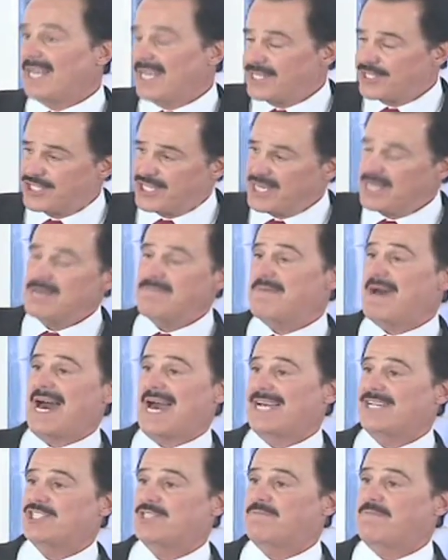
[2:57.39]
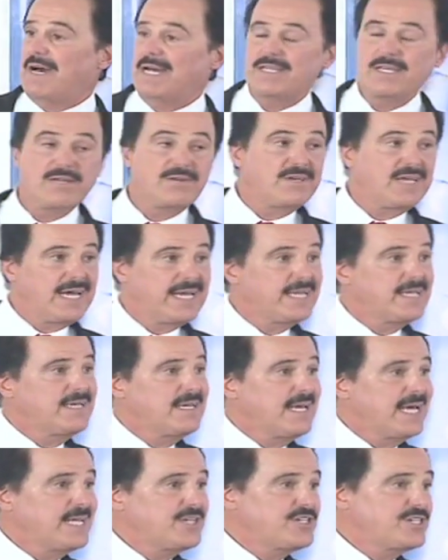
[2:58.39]
legitimized by the United
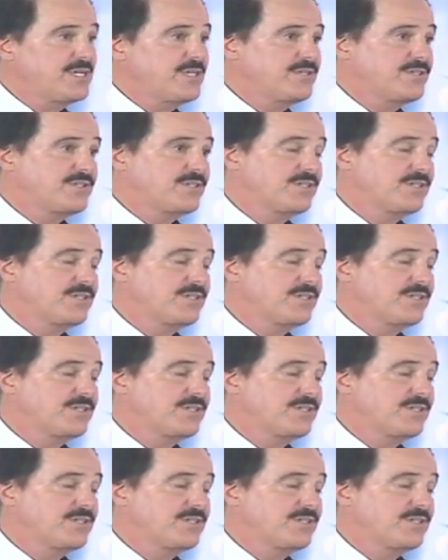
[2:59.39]
Nations.